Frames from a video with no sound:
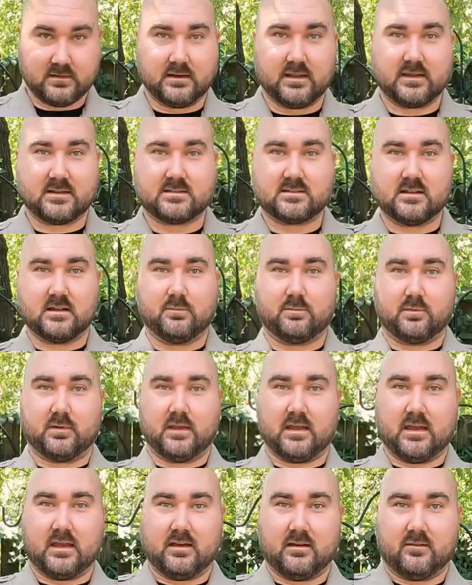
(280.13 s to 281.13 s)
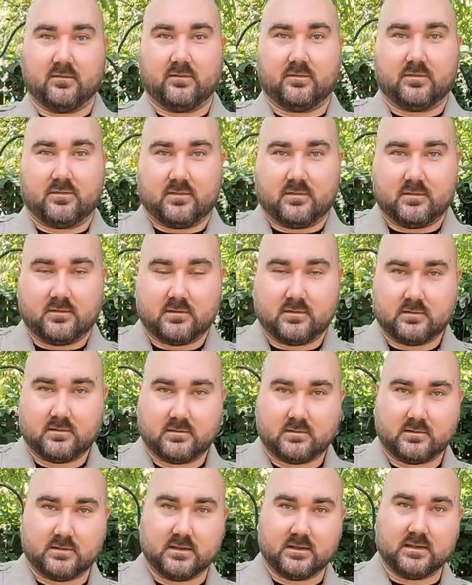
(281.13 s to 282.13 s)
Next up we have
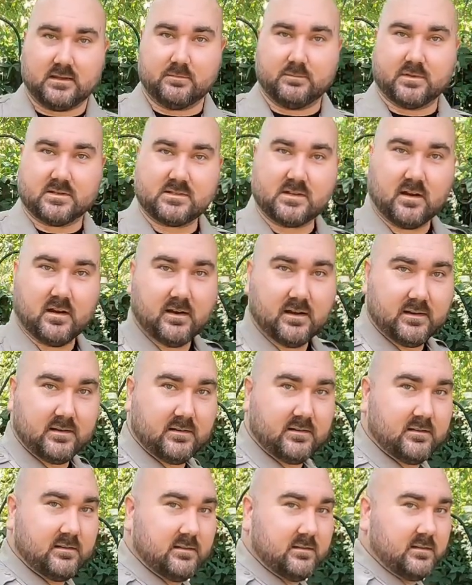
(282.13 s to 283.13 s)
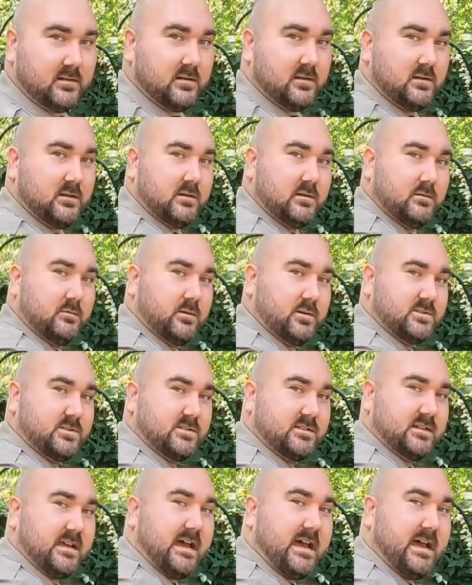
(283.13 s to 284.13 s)
the baton, which is